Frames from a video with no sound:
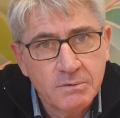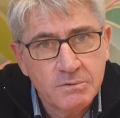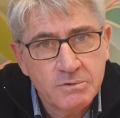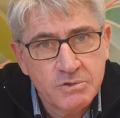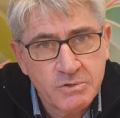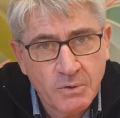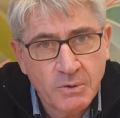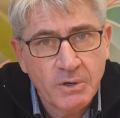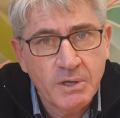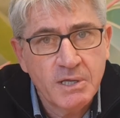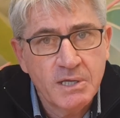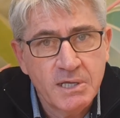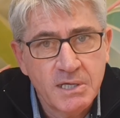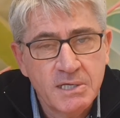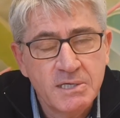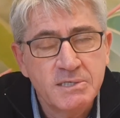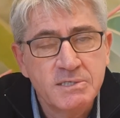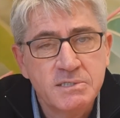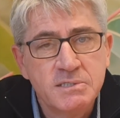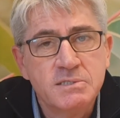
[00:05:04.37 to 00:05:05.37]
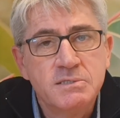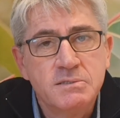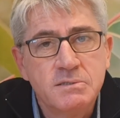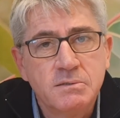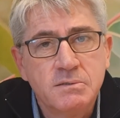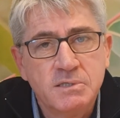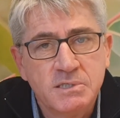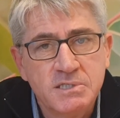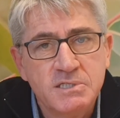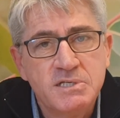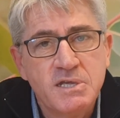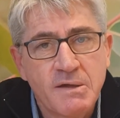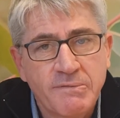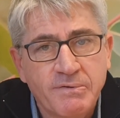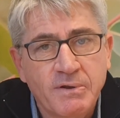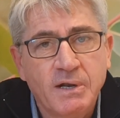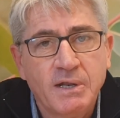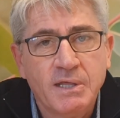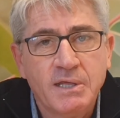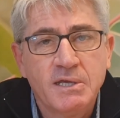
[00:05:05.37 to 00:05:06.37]
tree is
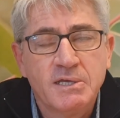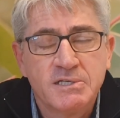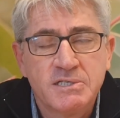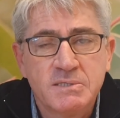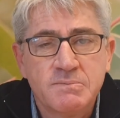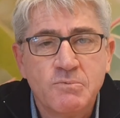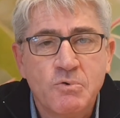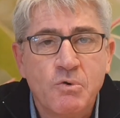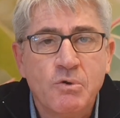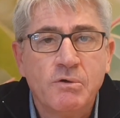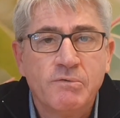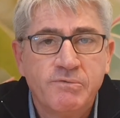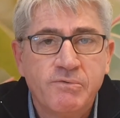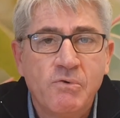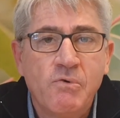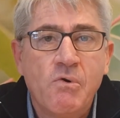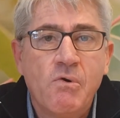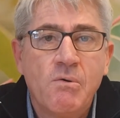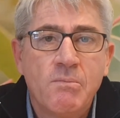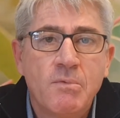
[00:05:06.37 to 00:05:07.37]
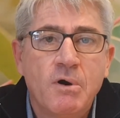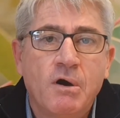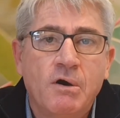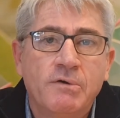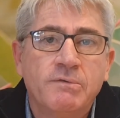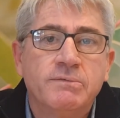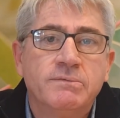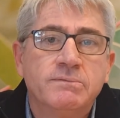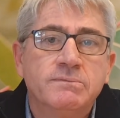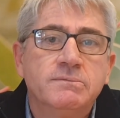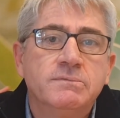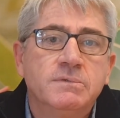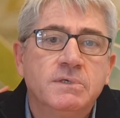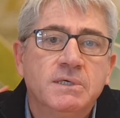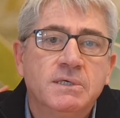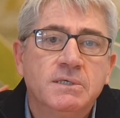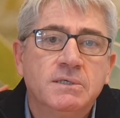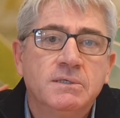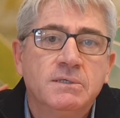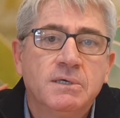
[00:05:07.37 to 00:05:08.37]
definitely a smaller form of
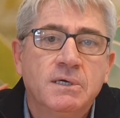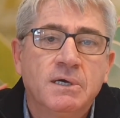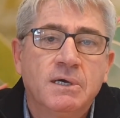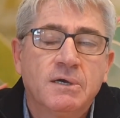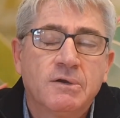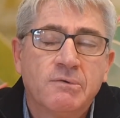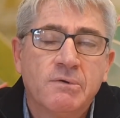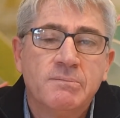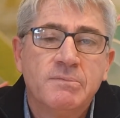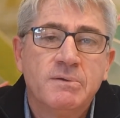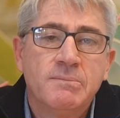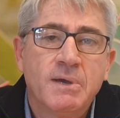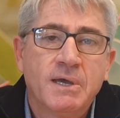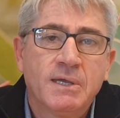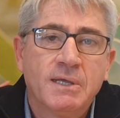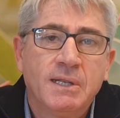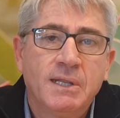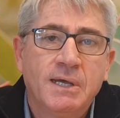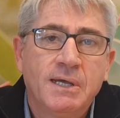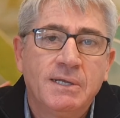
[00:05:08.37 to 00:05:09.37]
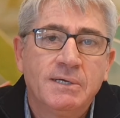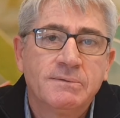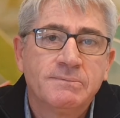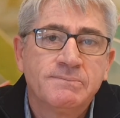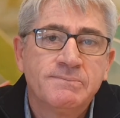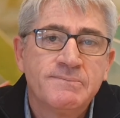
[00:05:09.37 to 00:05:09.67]
Corymbia maculata.